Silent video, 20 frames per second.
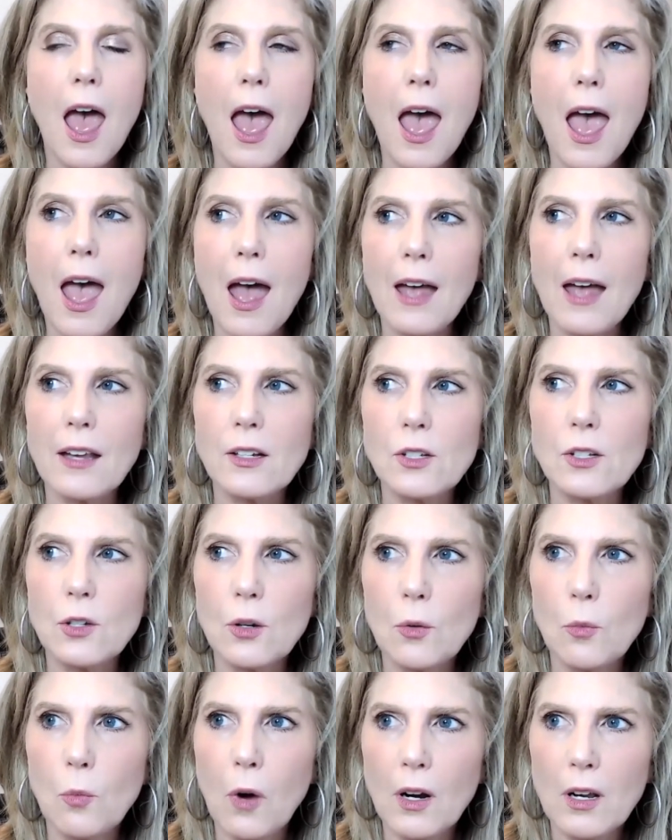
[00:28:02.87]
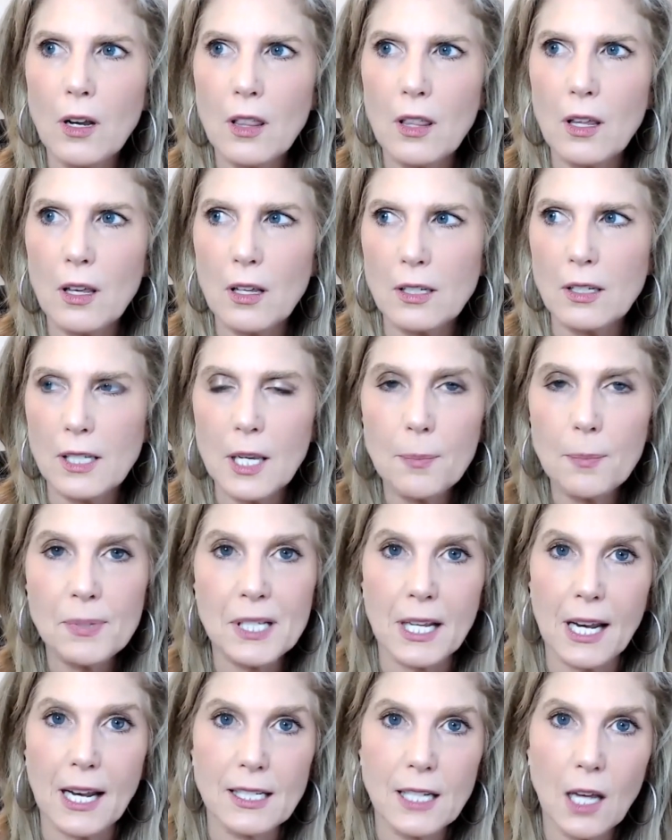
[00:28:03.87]
And one of the tips
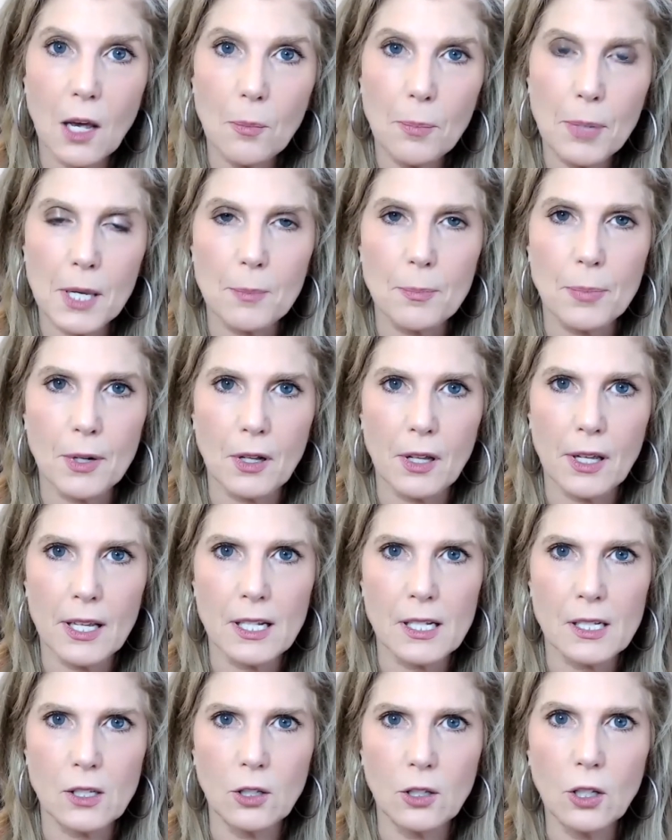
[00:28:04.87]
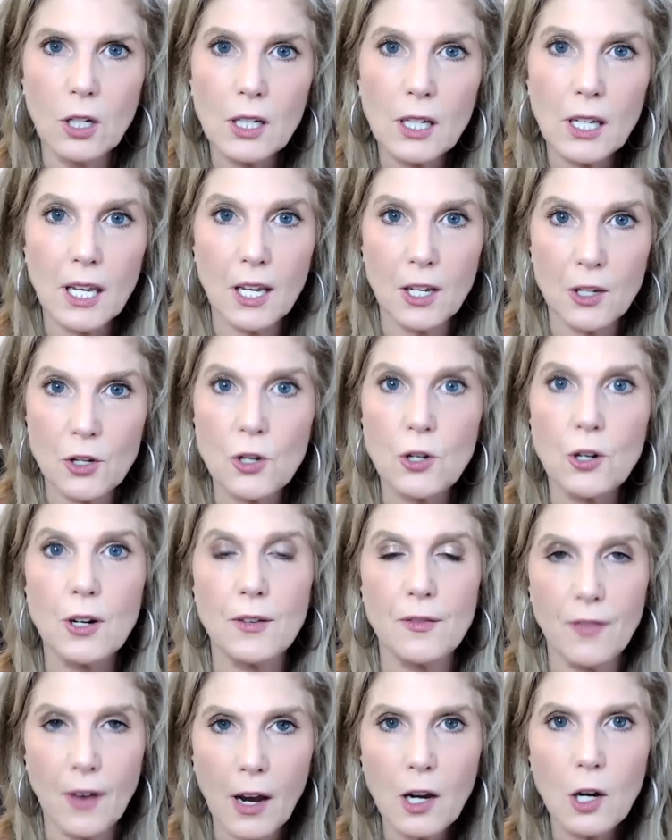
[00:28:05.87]
that I tell people is look in your
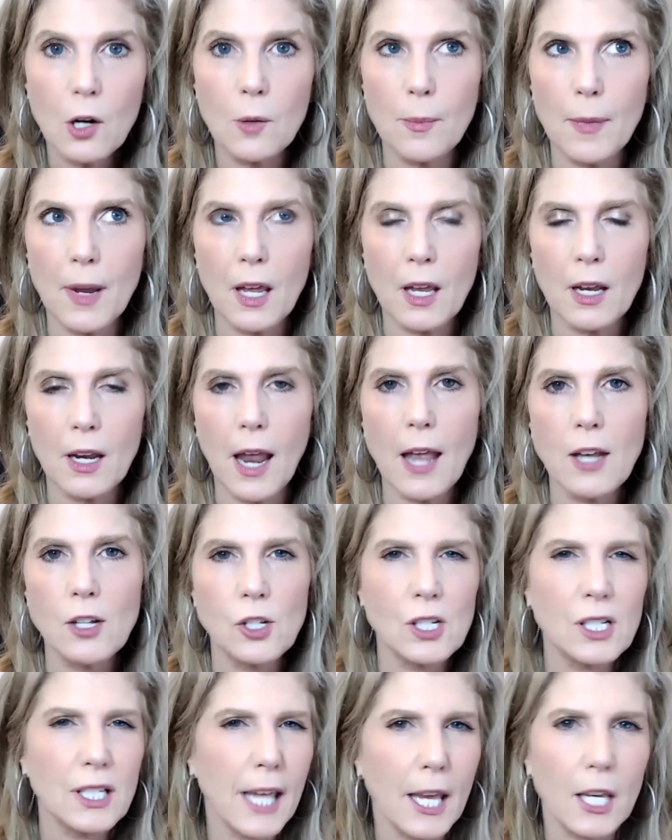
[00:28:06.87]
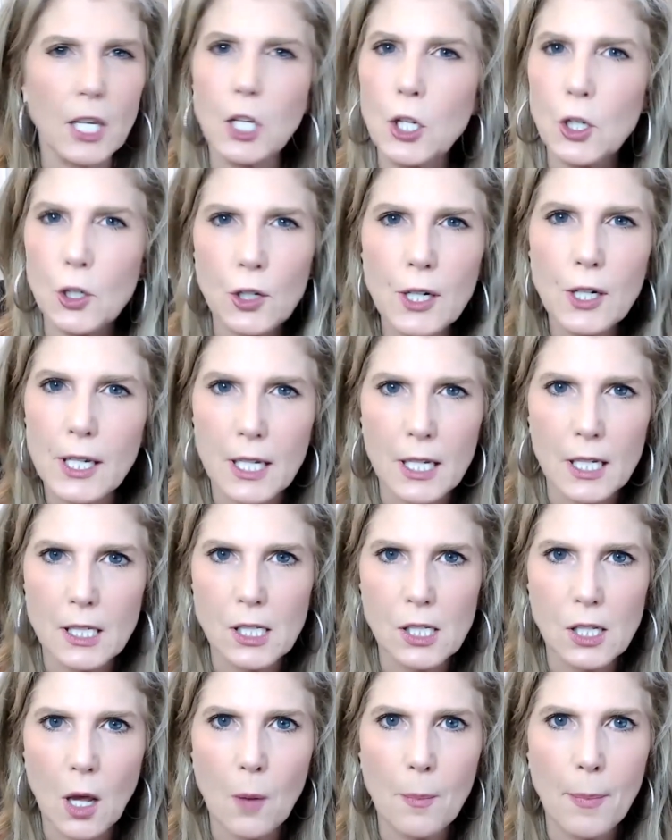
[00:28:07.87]
environment and just get
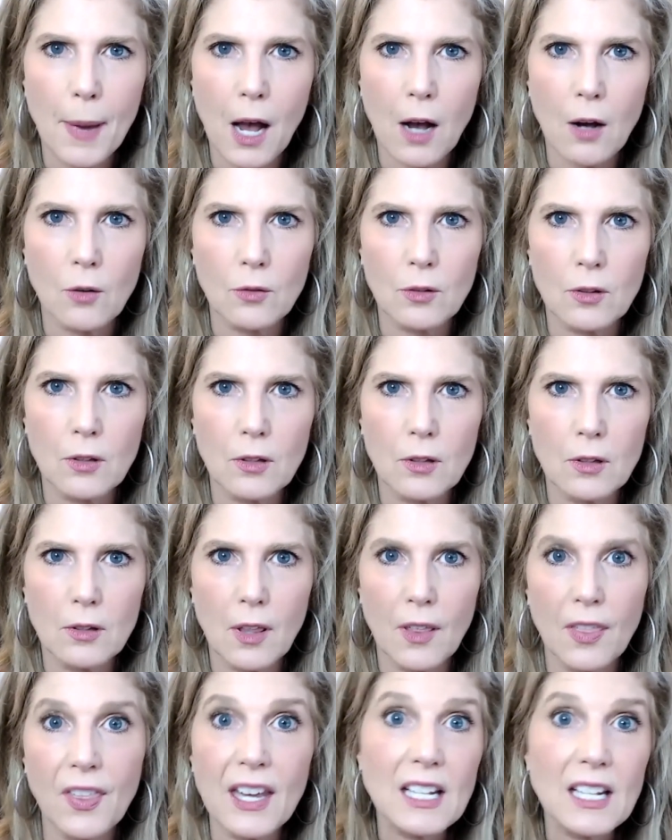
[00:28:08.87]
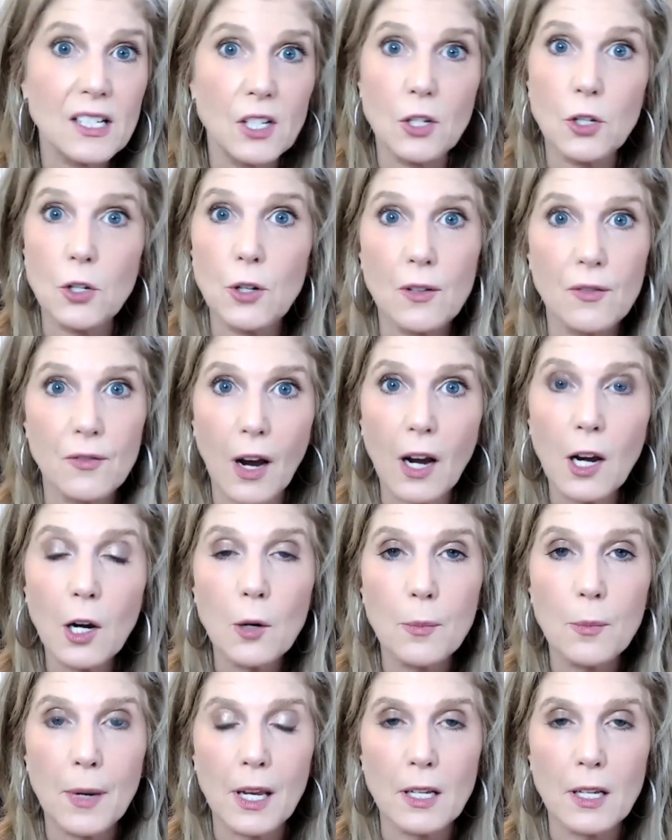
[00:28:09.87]
curious about the things in your
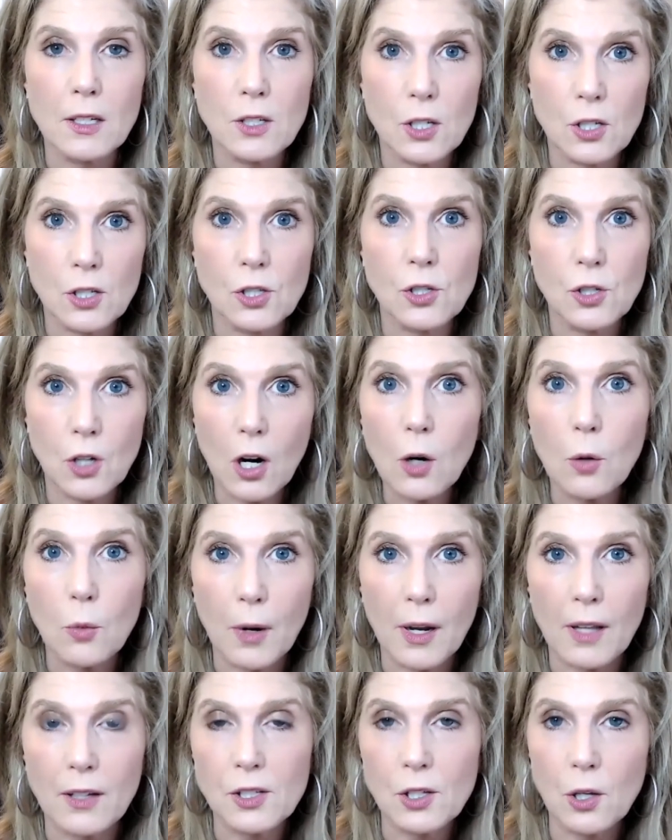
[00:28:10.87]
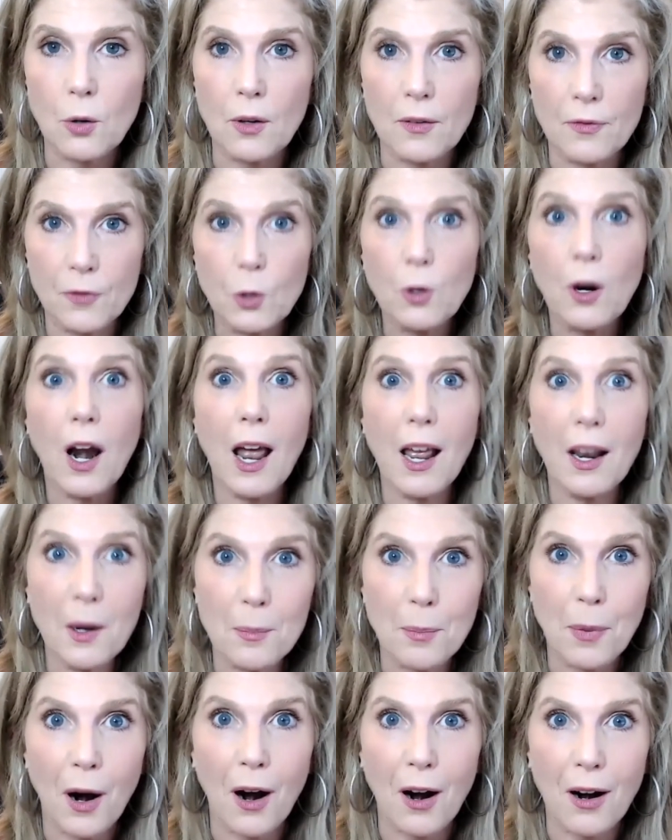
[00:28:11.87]
environment to start with. So if you're at a
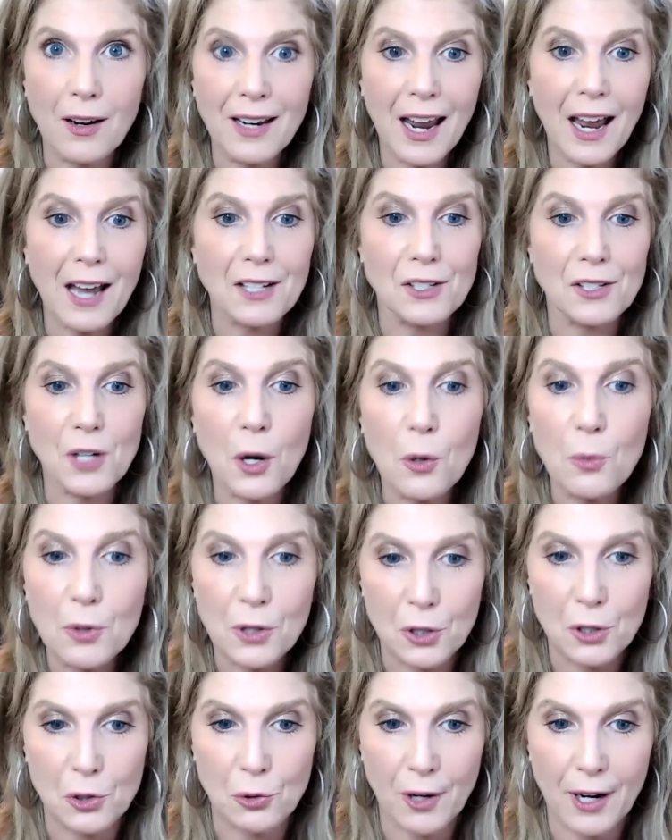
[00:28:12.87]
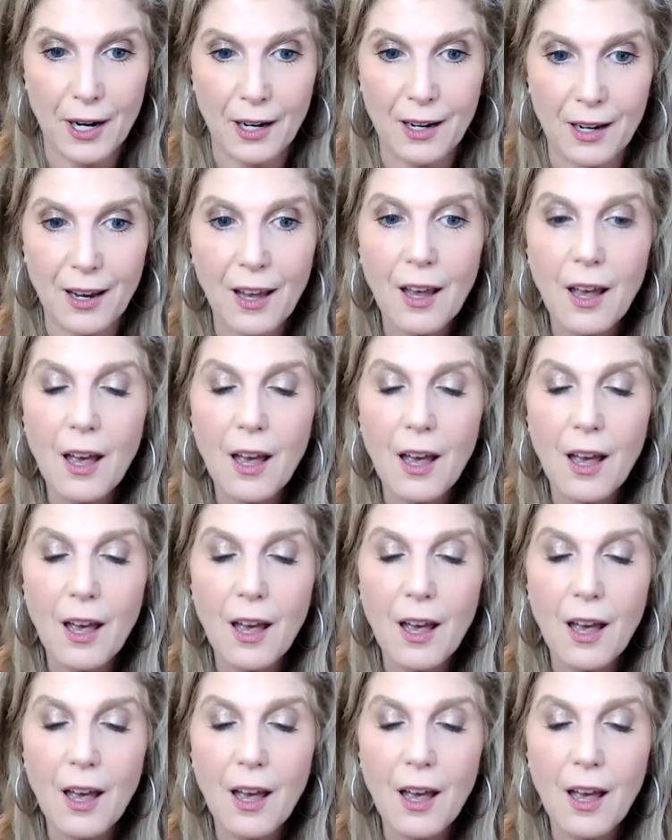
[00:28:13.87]
bar, start with a drink.